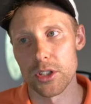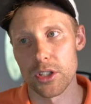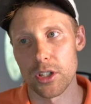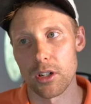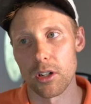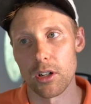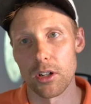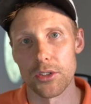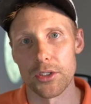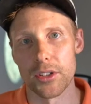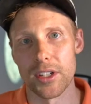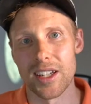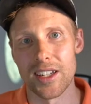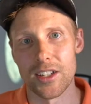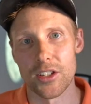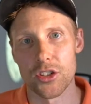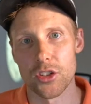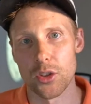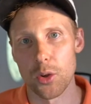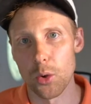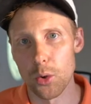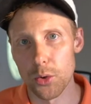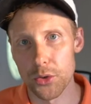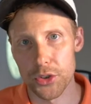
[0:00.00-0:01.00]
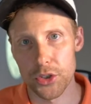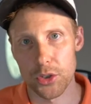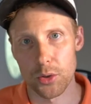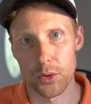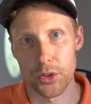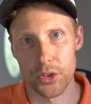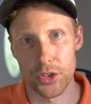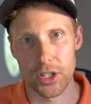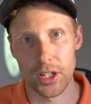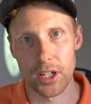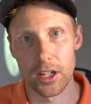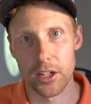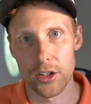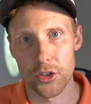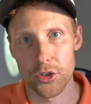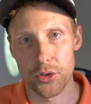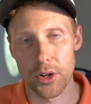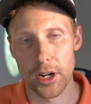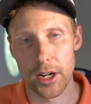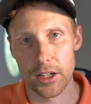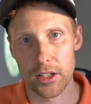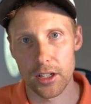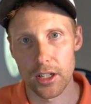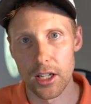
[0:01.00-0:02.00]
called a sole source
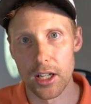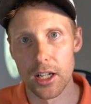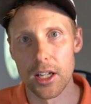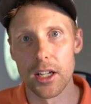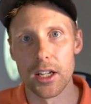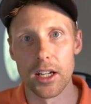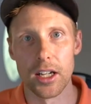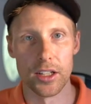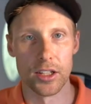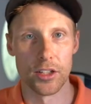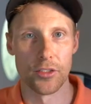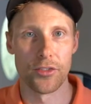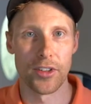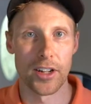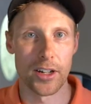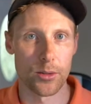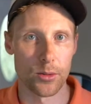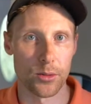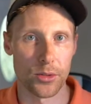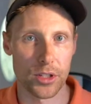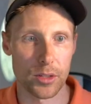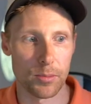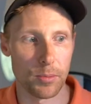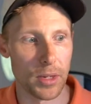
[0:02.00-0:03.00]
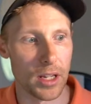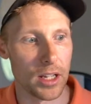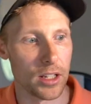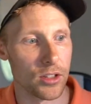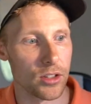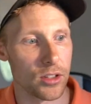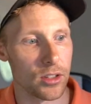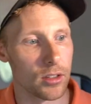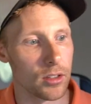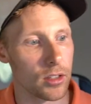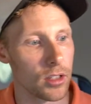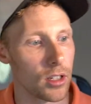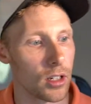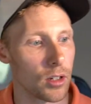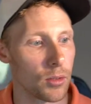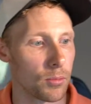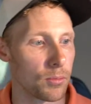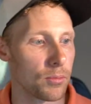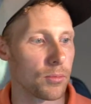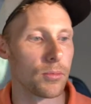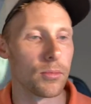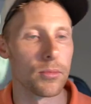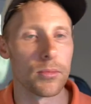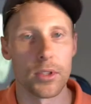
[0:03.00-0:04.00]
contract in the federal space.
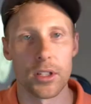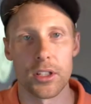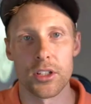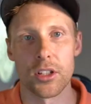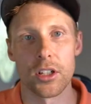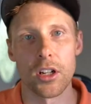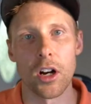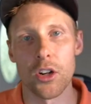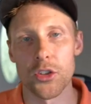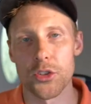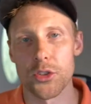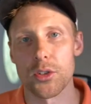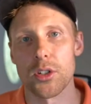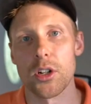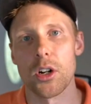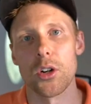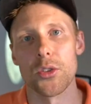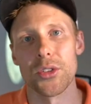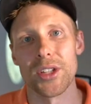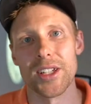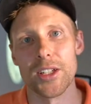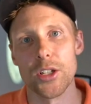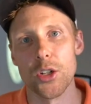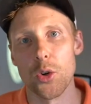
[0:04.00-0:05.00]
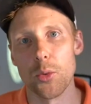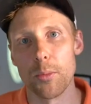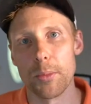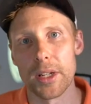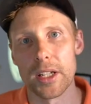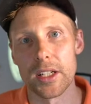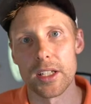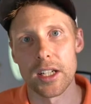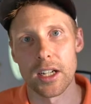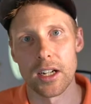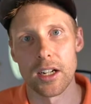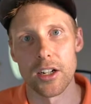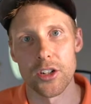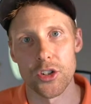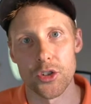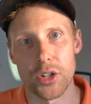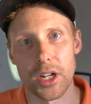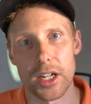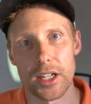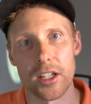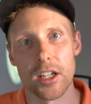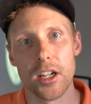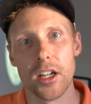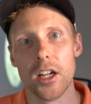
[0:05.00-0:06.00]
It's also called a no bid
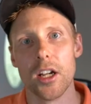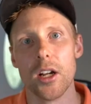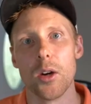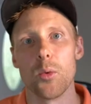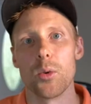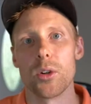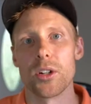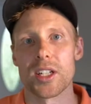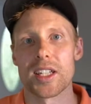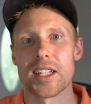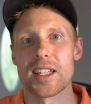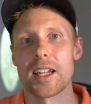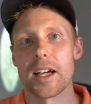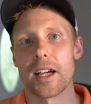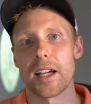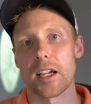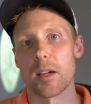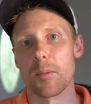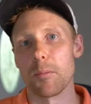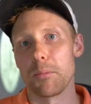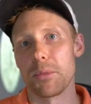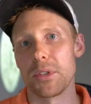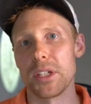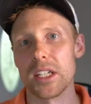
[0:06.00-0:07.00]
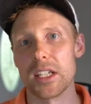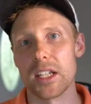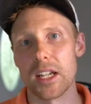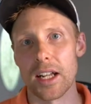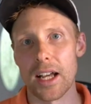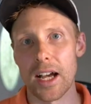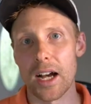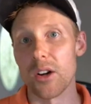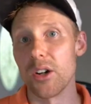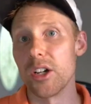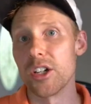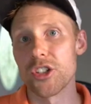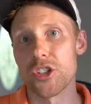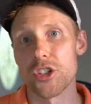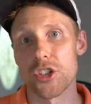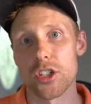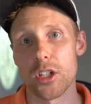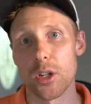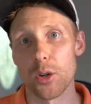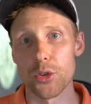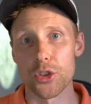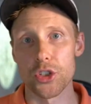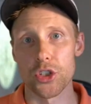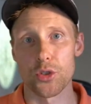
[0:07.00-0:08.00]
contract, where it's not competed out. It just
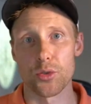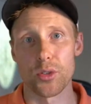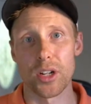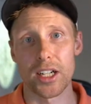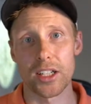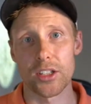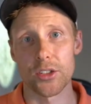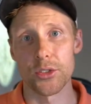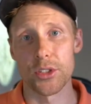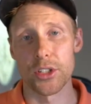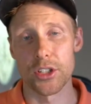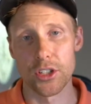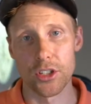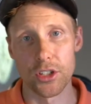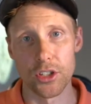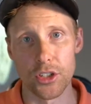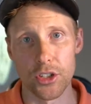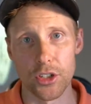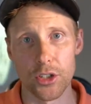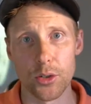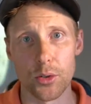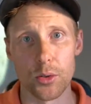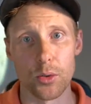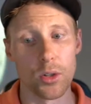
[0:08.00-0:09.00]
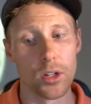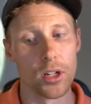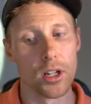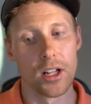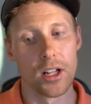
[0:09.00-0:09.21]
goes directly to you.